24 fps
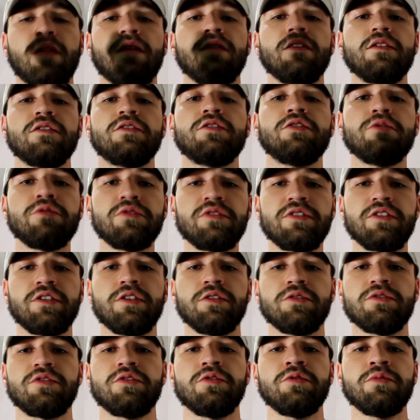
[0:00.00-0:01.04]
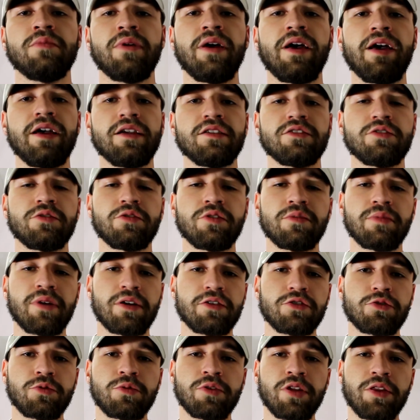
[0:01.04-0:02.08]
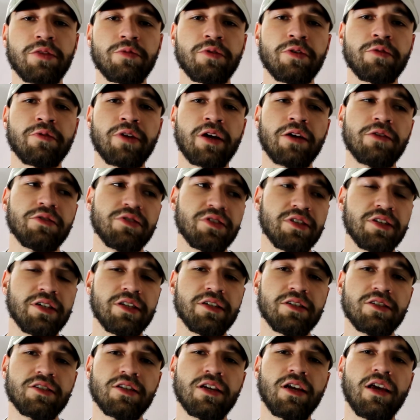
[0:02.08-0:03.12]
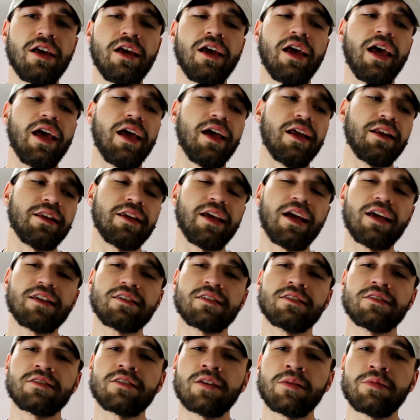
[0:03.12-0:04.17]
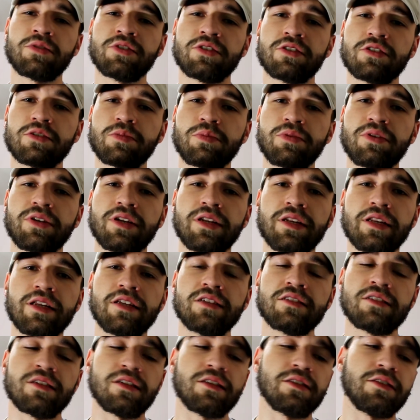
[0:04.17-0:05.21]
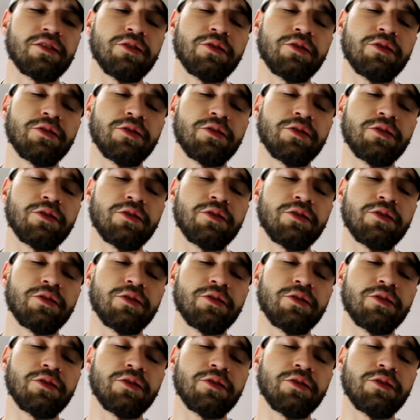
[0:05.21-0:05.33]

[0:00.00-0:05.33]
The two CO2 mags hold about 23 rounds each, and gas consumption is pretty decent.